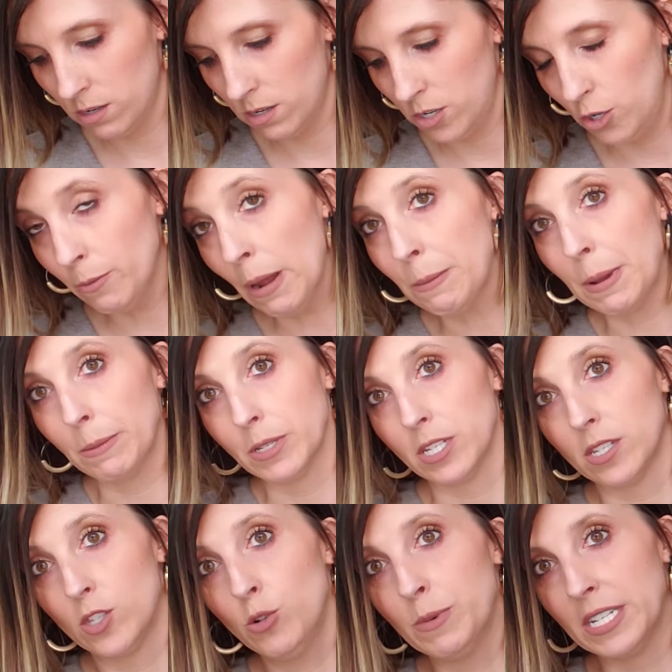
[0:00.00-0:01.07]
you might be able to
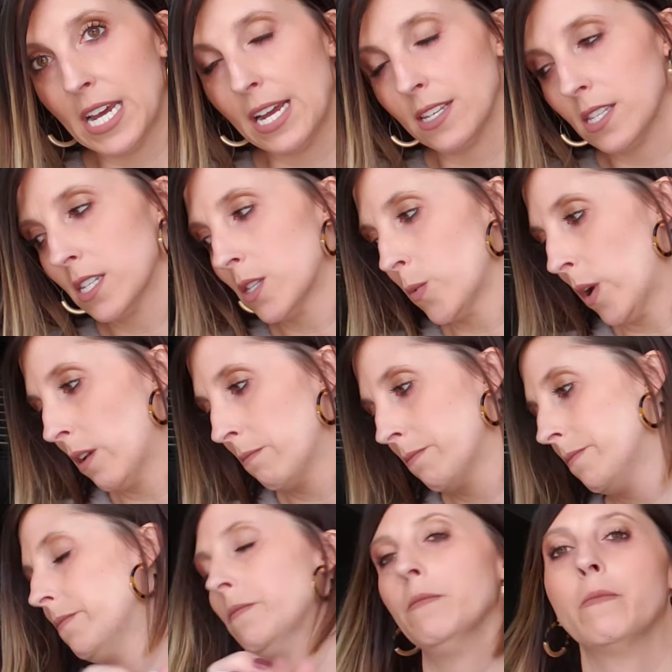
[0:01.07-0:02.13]
subitize this one.
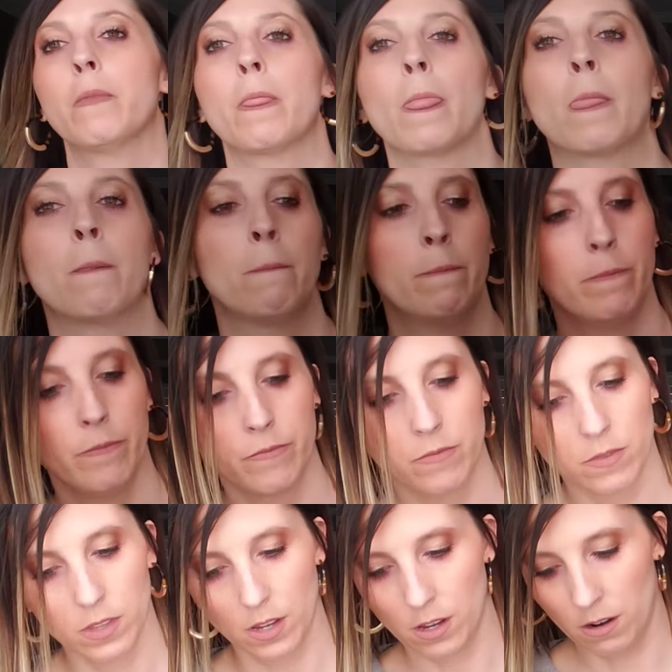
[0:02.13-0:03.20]

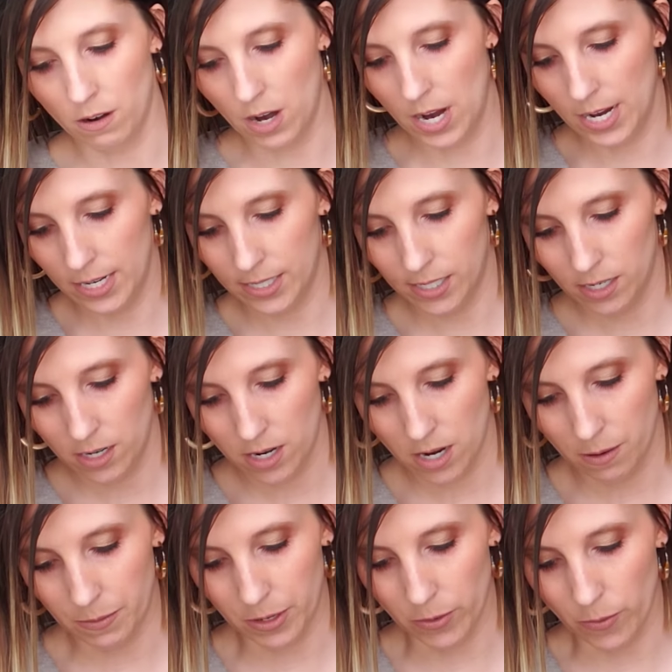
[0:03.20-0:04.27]
All right,
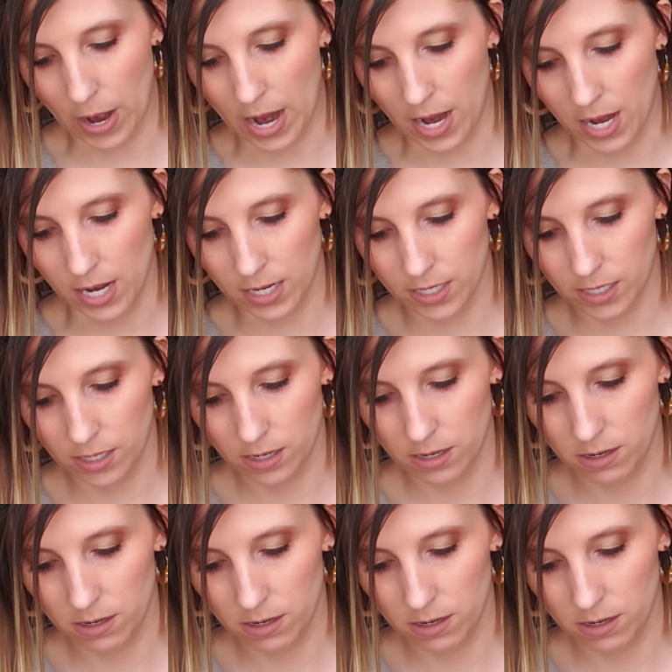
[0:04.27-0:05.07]
I'm gonna write,